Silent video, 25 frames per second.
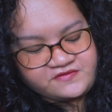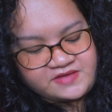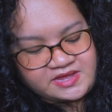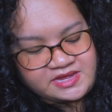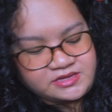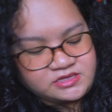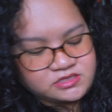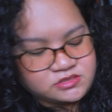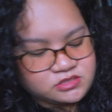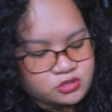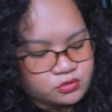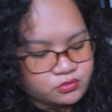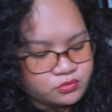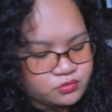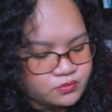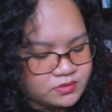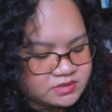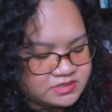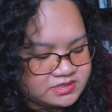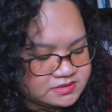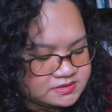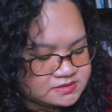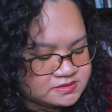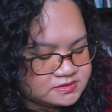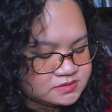I don't want
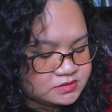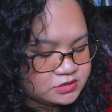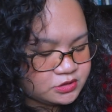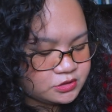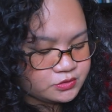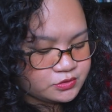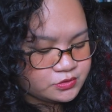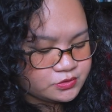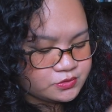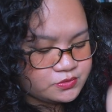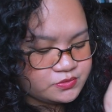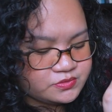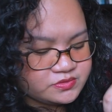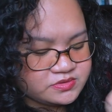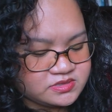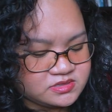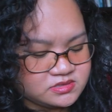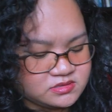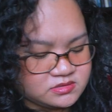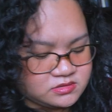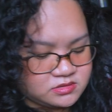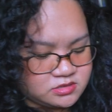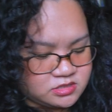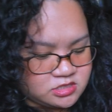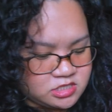to screw
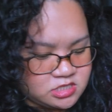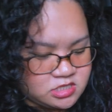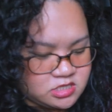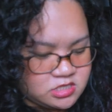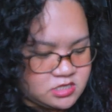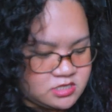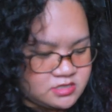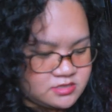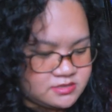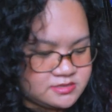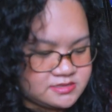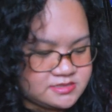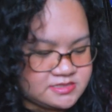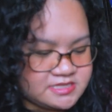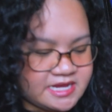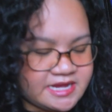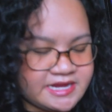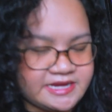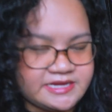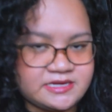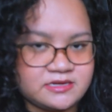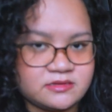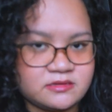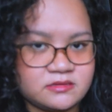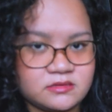the
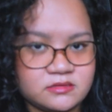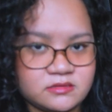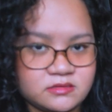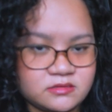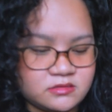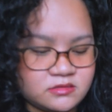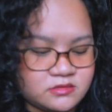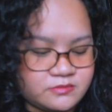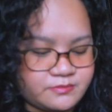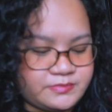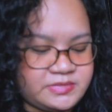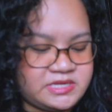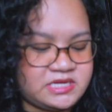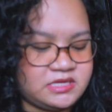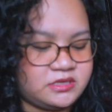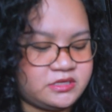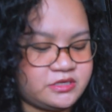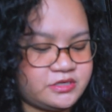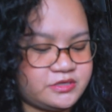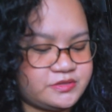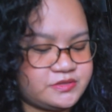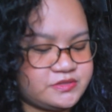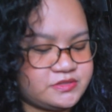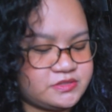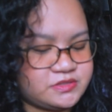side
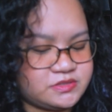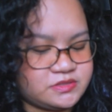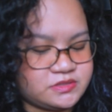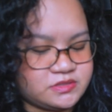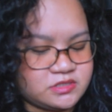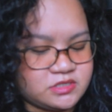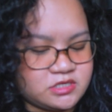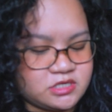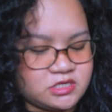pillars